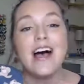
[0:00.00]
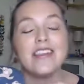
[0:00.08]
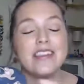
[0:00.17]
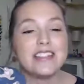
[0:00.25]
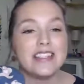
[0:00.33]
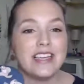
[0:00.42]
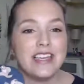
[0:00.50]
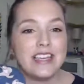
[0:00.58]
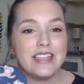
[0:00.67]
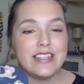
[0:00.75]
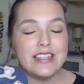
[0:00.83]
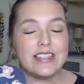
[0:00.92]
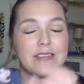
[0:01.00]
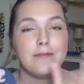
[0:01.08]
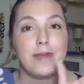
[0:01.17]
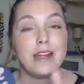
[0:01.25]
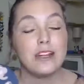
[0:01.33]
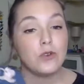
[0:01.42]
This is
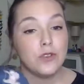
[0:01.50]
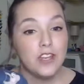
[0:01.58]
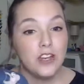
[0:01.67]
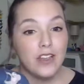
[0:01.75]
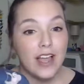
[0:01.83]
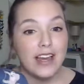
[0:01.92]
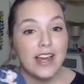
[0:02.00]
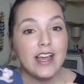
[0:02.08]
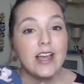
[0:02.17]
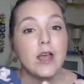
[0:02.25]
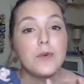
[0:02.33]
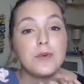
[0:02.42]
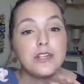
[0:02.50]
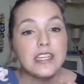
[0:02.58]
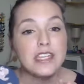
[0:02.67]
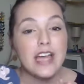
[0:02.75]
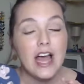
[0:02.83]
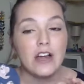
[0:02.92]
made in North Carolina,
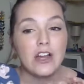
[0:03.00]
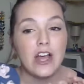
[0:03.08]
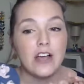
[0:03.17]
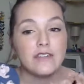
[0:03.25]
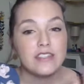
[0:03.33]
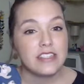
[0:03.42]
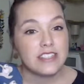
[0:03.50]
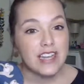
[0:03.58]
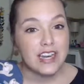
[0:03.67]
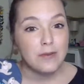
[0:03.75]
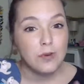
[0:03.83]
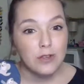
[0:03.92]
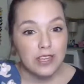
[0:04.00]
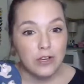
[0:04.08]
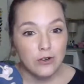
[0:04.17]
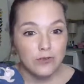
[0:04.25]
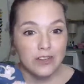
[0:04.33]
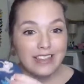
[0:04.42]
printed out of sustainable,
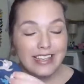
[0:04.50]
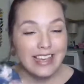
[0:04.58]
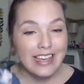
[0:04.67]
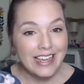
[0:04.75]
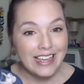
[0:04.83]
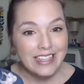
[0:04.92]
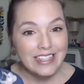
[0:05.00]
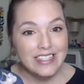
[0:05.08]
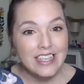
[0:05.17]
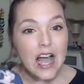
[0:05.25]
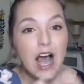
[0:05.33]
eco-friendly inks